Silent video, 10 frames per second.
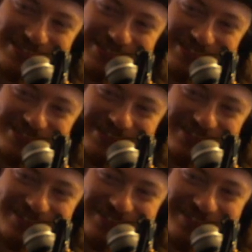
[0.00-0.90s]

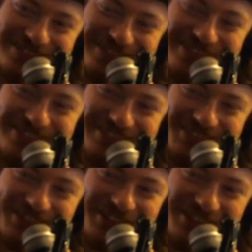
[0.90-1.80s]

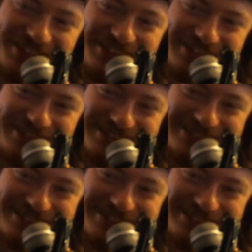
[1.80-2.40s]
(not speaking)